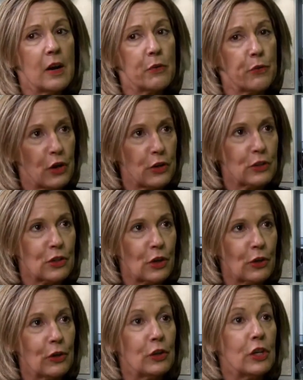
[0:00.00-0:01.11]
focused
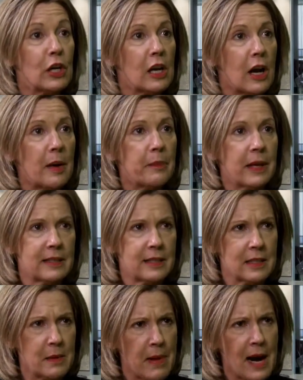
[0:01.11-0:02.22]
on your client base
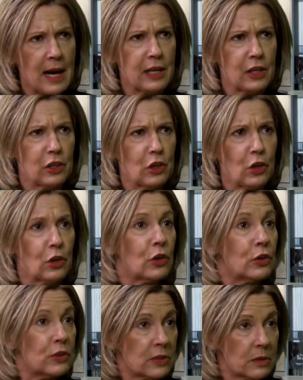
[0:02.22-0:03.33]
and the market and not
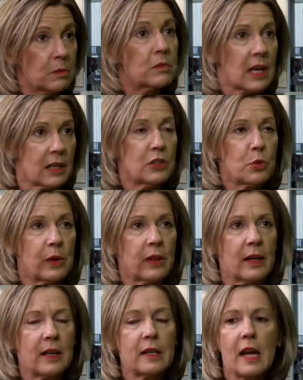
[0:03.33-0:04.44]
lose touch with
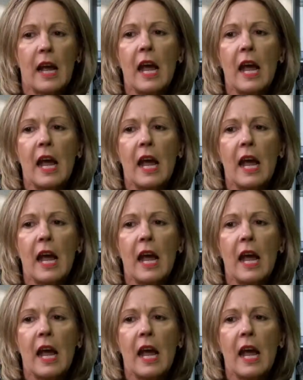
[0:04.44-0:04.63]
that.